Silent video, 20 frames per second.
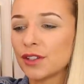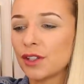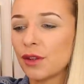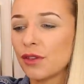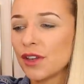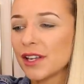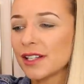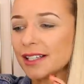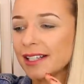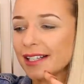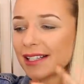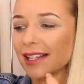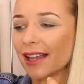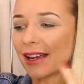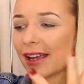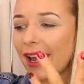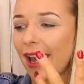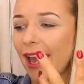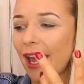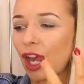So this is
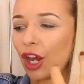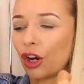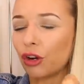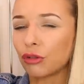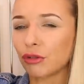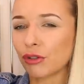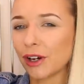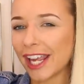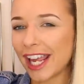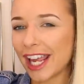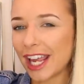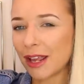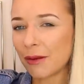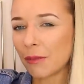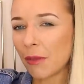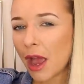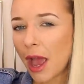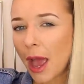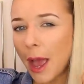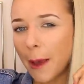like a
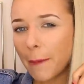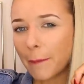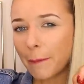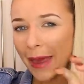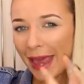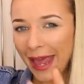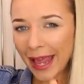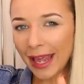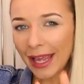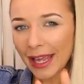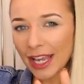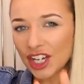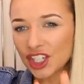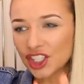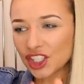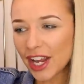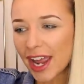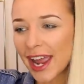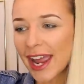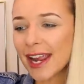cream pinky
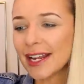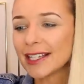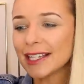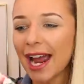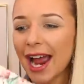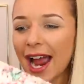shade,